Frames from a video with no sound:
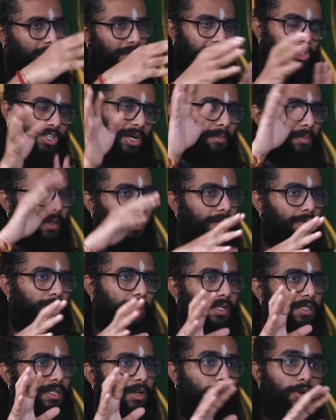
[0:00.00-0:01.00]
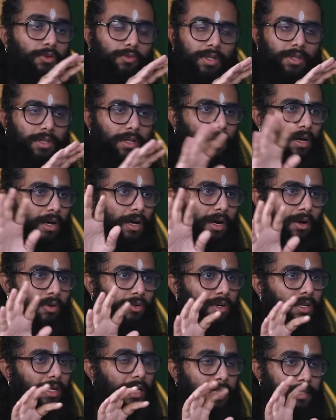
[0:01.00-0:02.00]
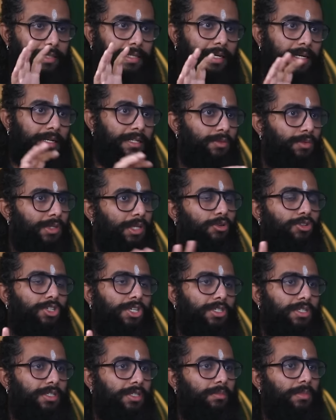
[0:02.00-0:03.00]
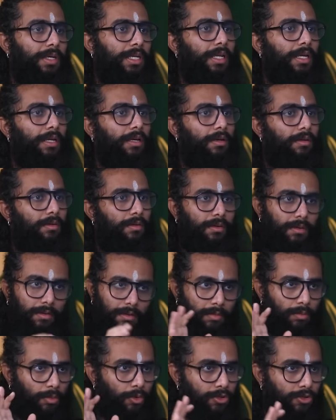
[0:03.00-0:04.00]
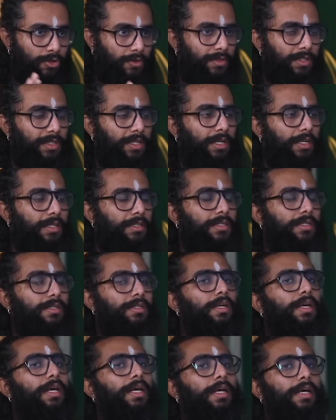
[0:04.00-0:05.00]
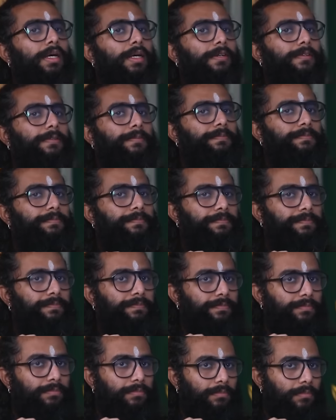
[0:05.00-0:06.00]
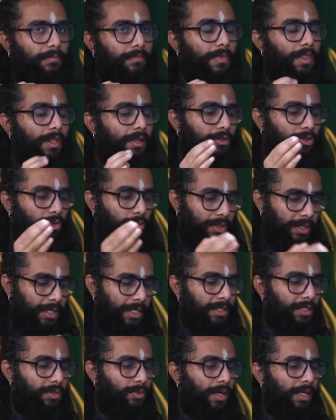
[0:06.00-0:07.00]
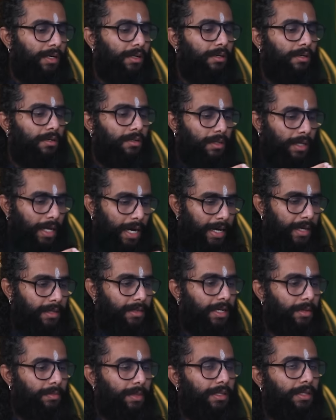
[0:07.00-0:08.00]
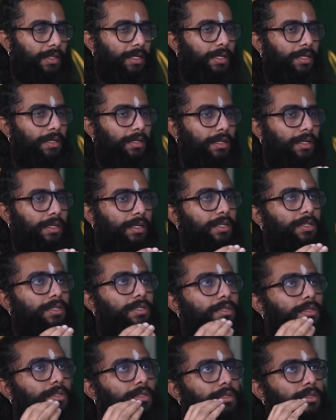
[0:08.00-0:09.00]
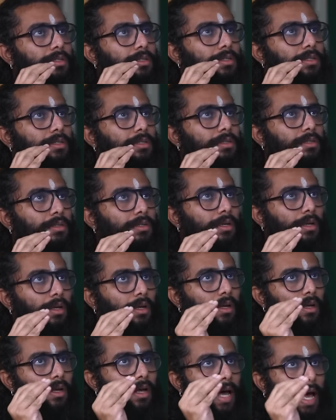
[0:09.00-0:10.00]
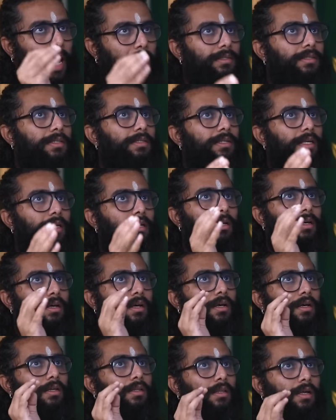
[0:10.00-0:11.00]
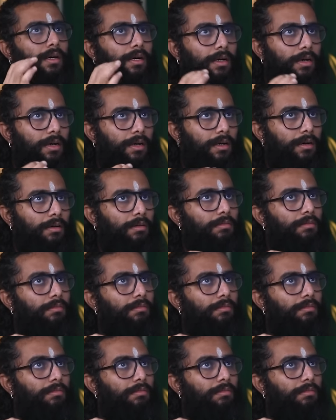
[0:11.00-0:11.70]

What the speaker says: jumble the words along with around in a sentence without changing the meaning in most of the sentences. So this one, Gayatri Mantra, is accessing the